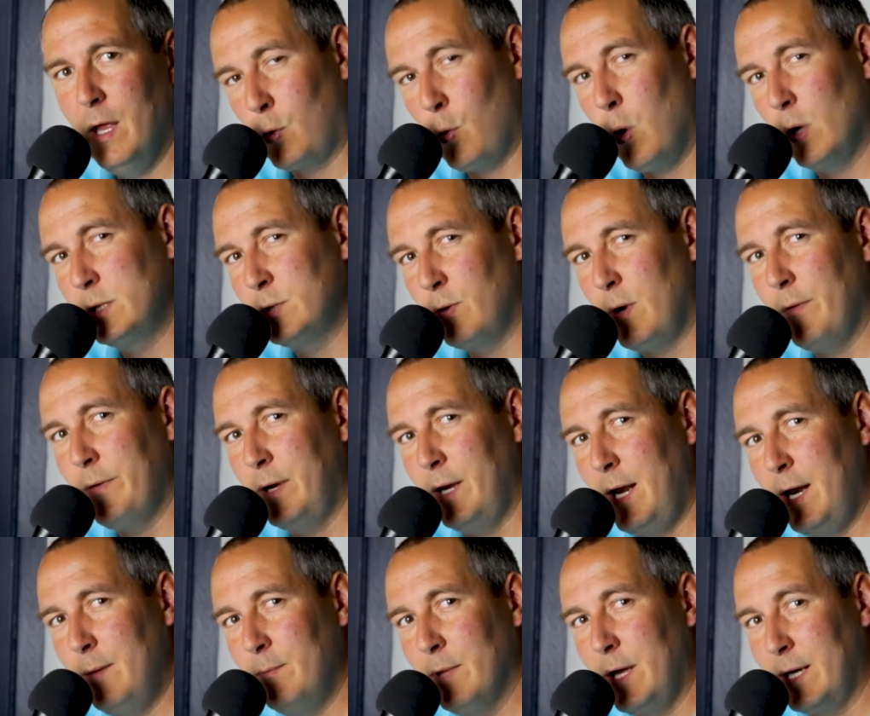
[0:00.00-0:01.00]
Quotes around the
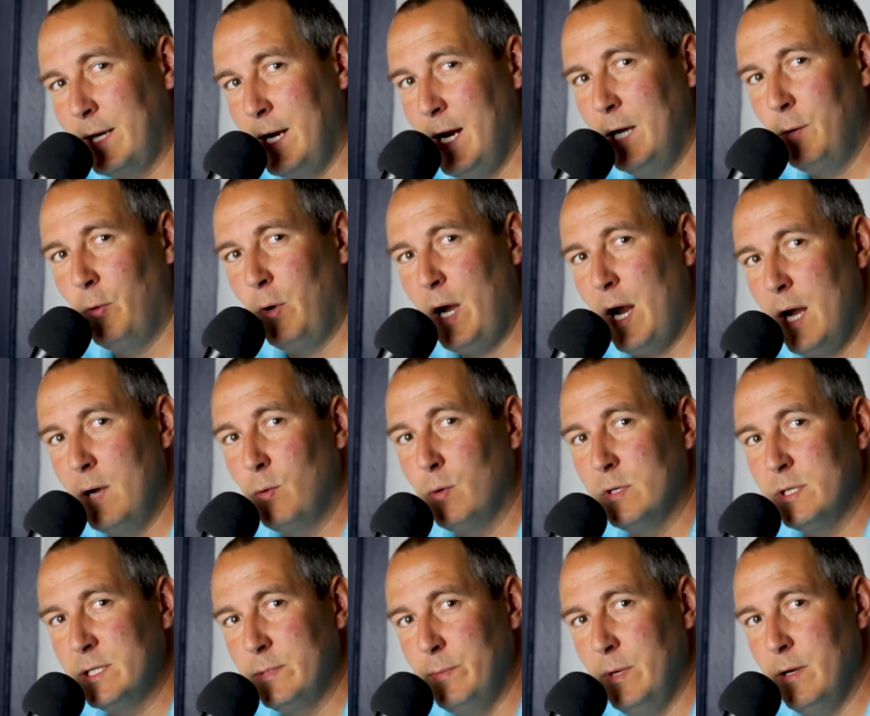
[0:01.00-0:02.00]
name, like Henry
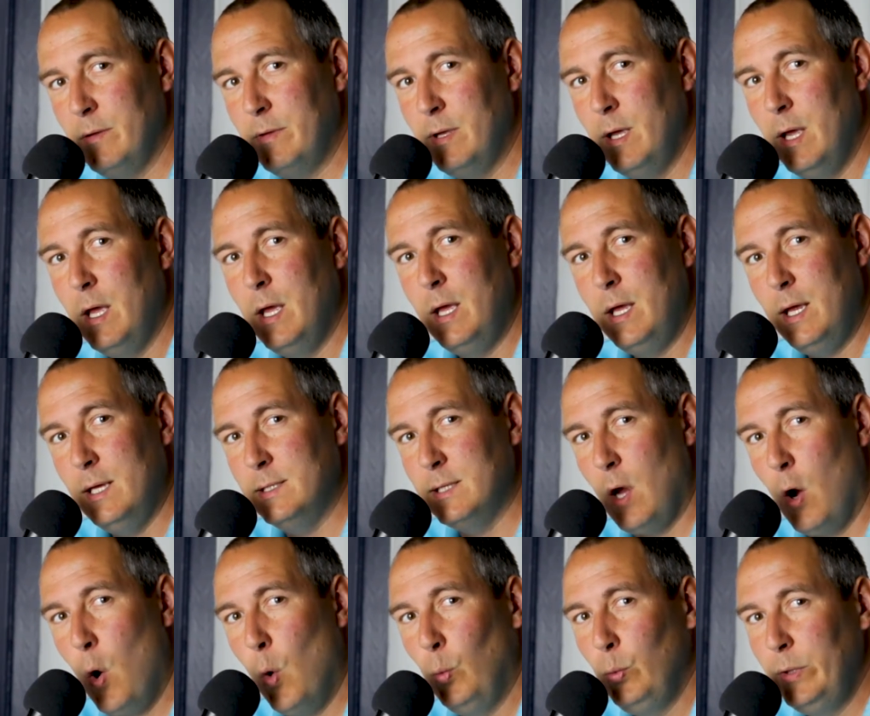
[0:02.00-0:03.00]
Edward Smith, is
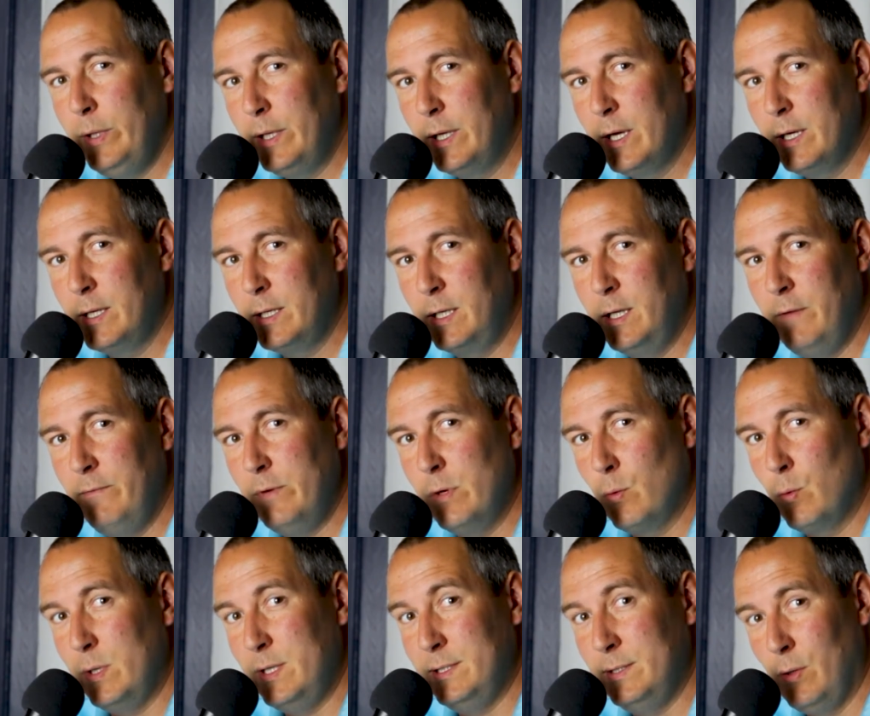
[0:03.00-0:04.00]
only going to give you
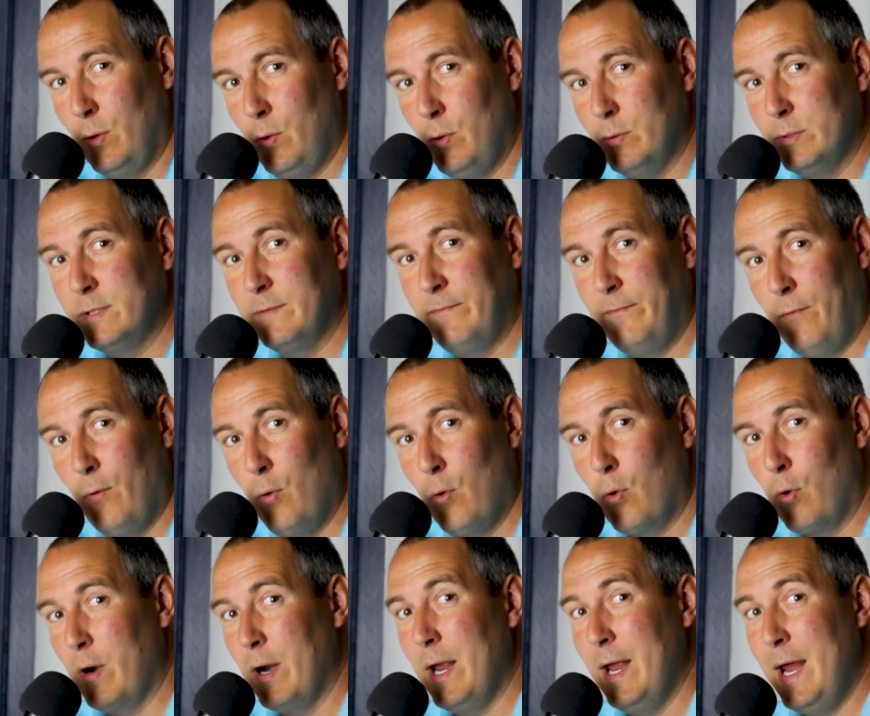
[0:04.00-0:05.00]
results
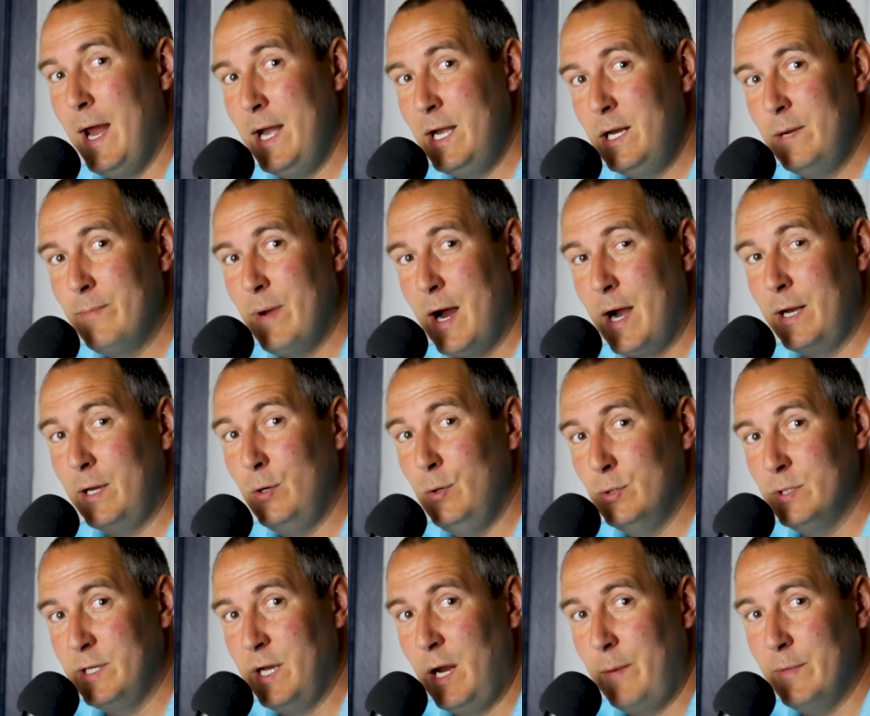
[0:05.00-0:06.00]
for anybody
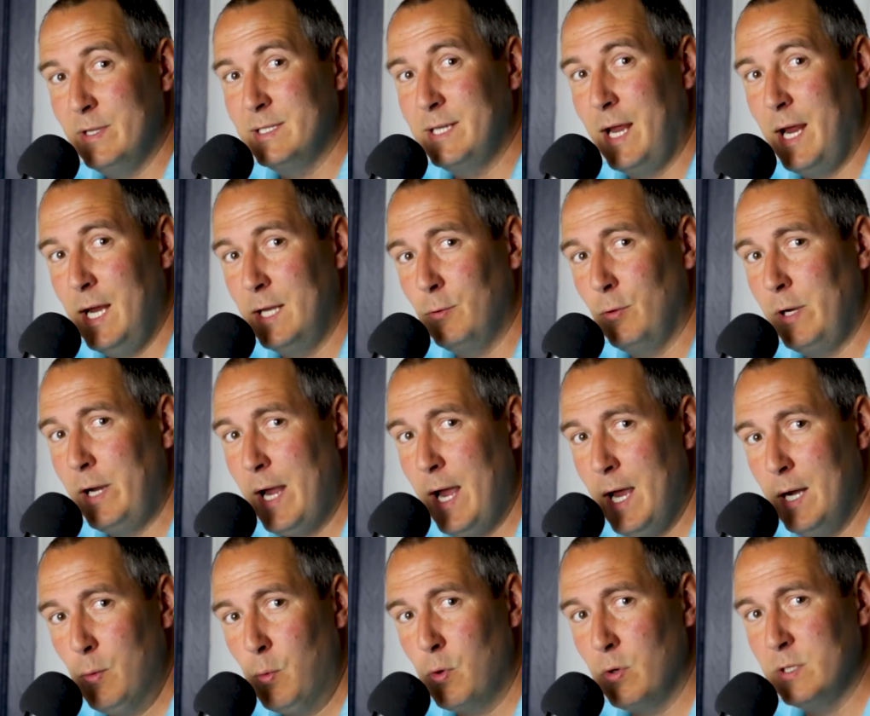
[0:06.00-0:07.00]
whose name is Henry
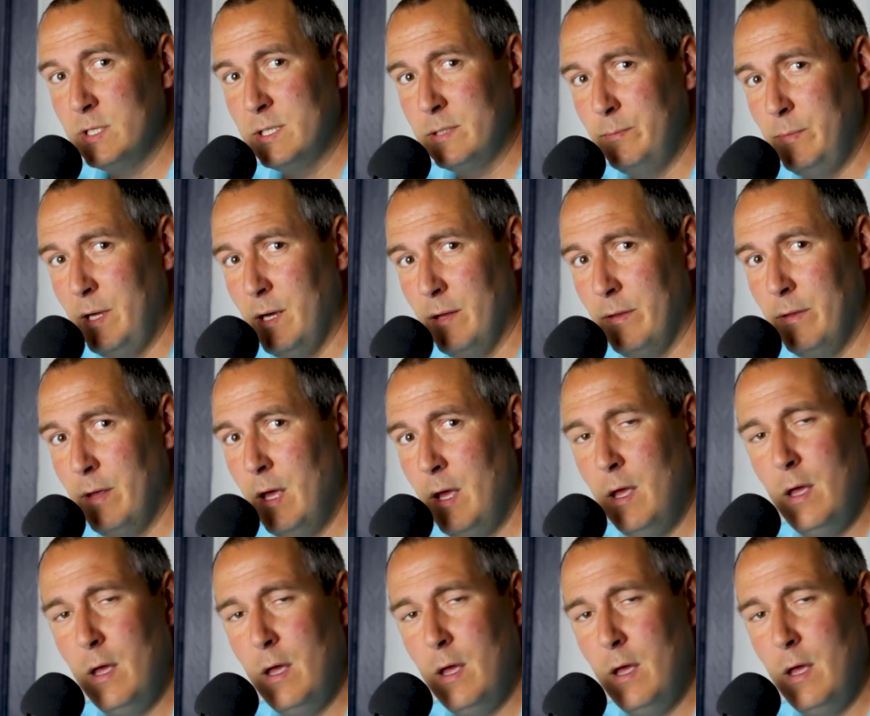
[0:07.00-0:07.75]
Edward Smith.